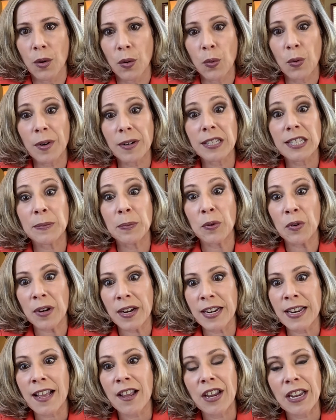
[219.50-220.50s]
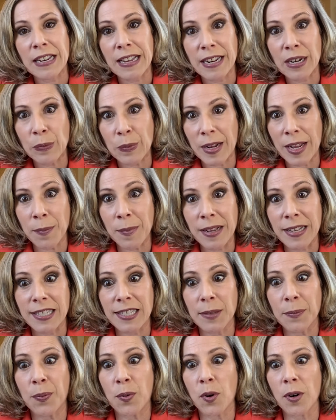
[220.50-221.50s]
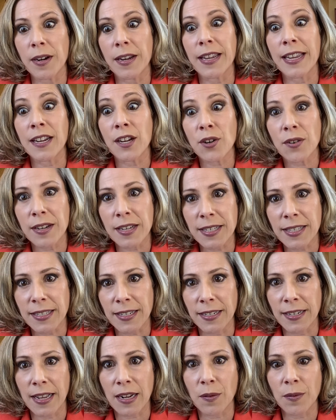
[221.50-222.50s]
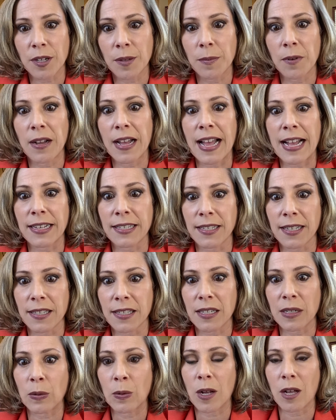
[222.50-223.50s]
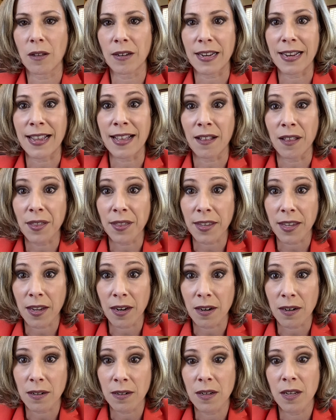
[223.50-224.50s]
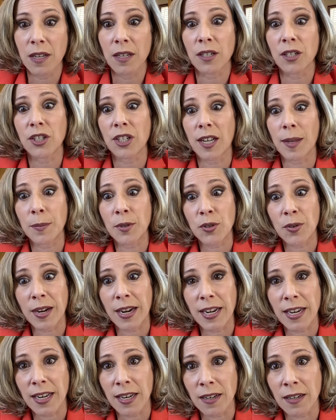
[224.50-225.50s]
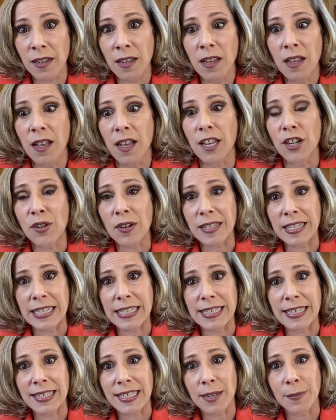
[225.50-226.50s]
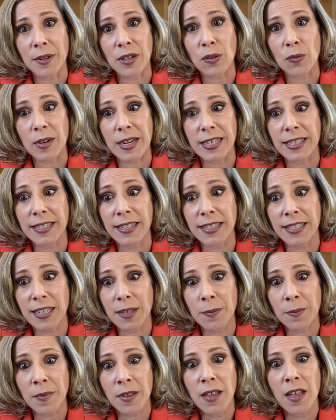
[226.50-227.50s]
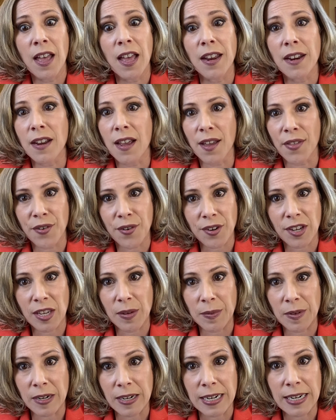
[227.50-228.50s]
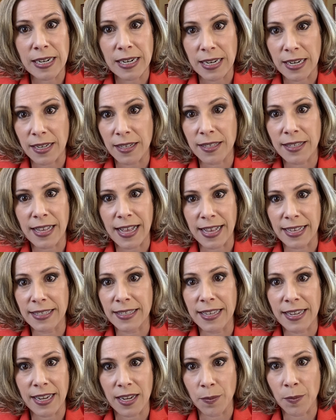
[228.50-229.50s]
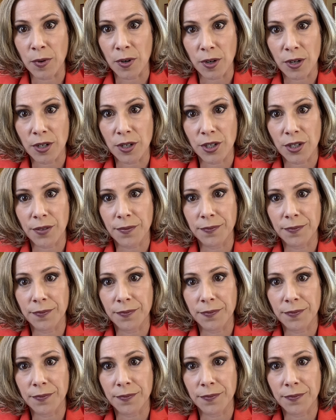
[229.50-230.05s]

We're exploring how United Way might support increased and equitable access to quality health care, job training, addressing systemic racism, and other community needs as they emerge.